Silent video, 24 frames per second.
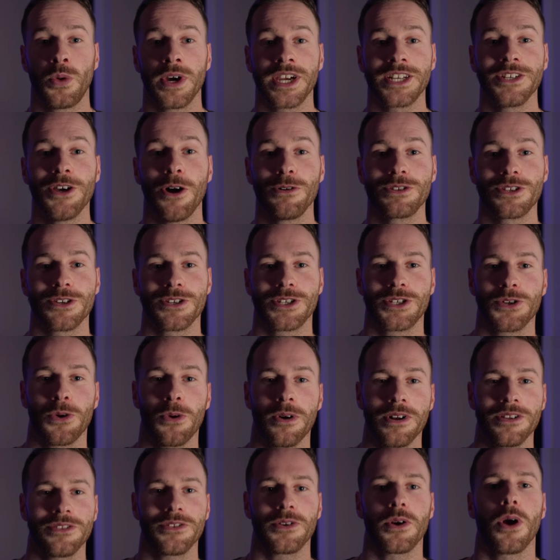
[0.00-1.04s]
Quick notes are
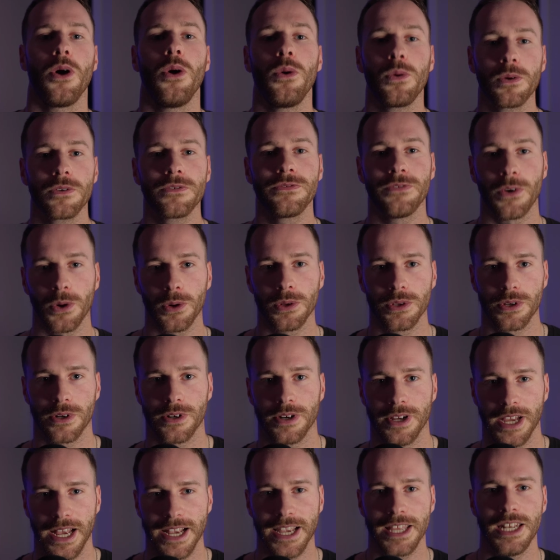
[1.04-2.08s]
stored in their own
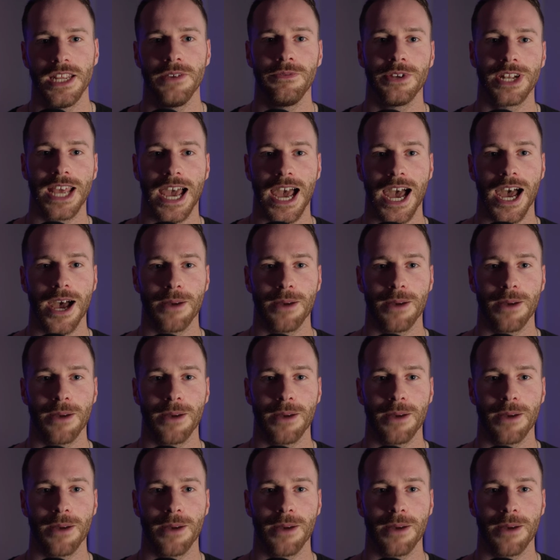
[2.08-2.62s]
folder and can even